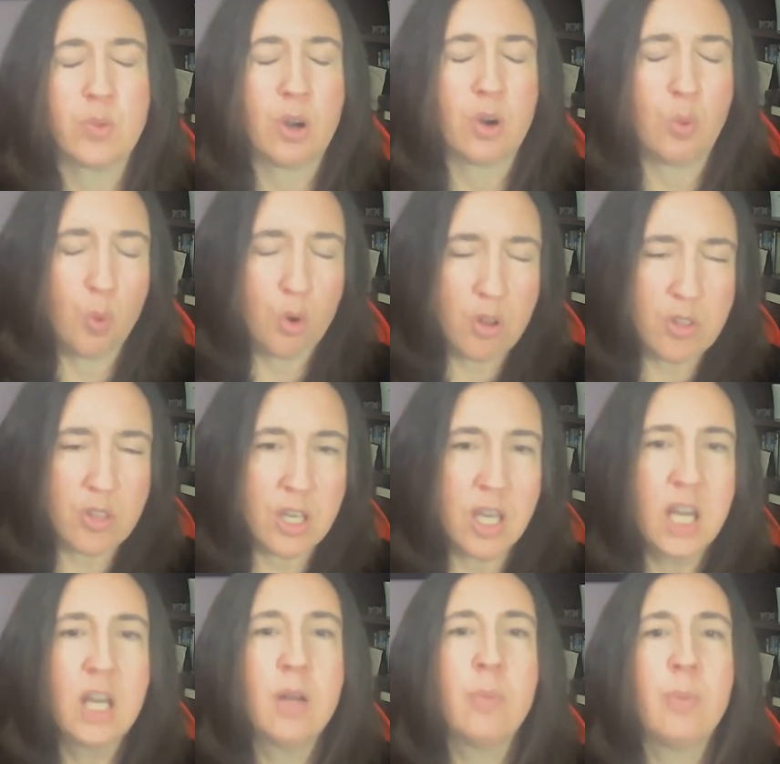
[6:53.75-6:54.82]
We are worthy
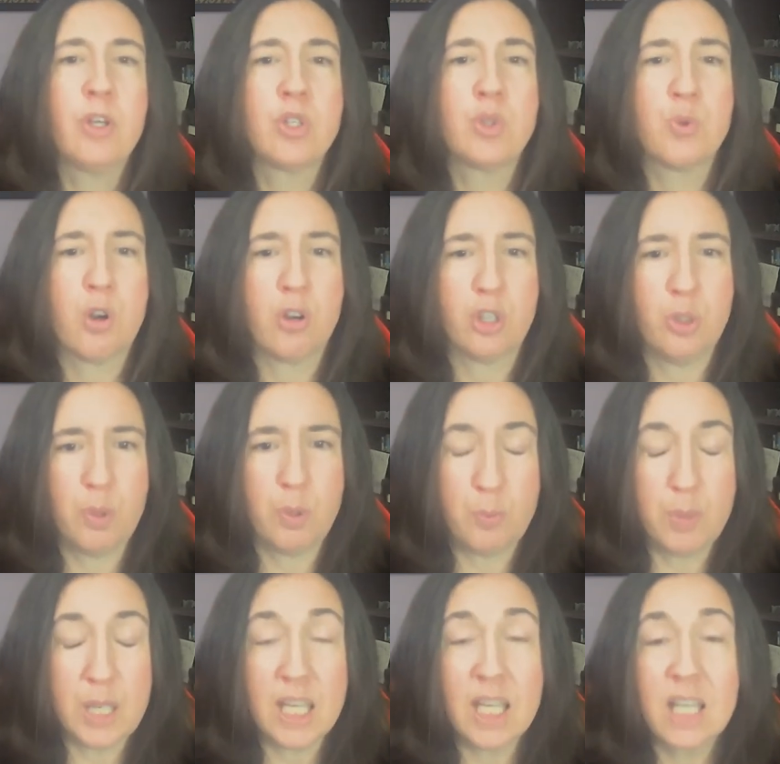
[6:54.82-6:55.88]
because we are human
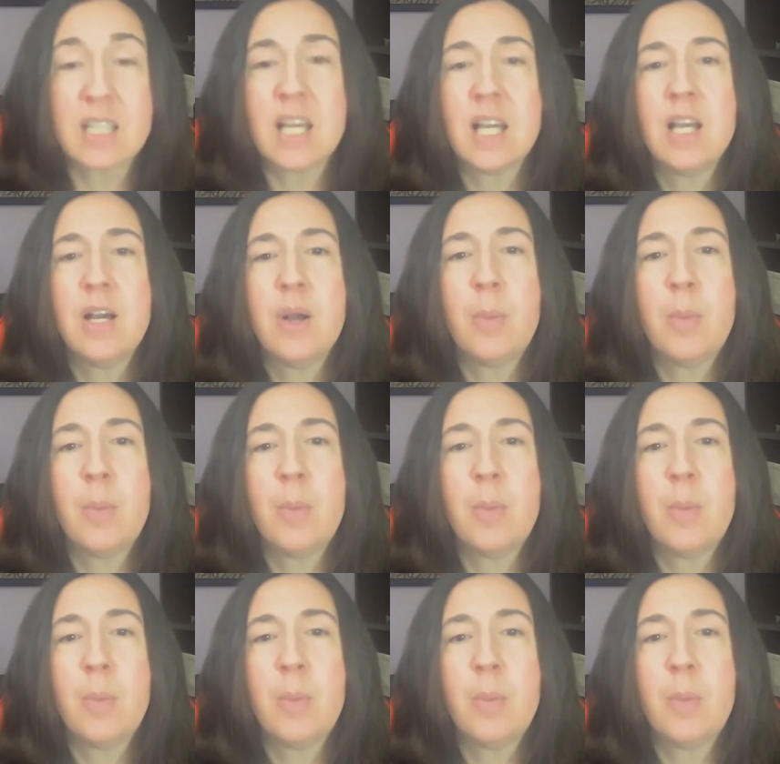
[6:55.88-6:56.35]
beings.